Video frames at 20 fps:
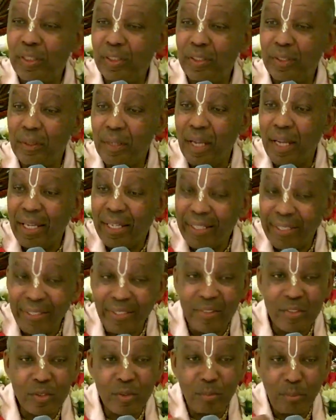are
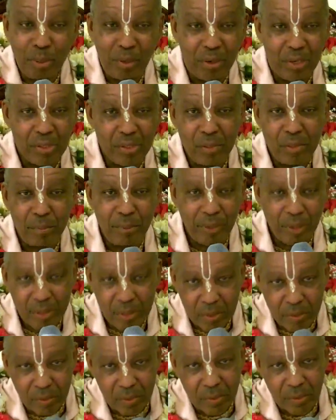his parts and
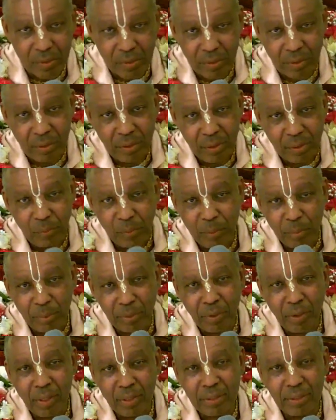parcels. We
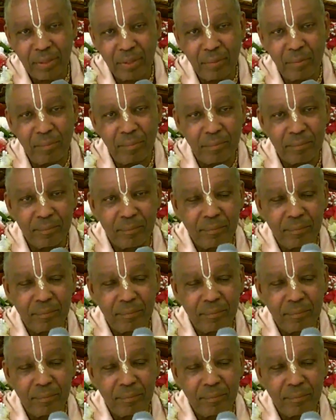belong to him.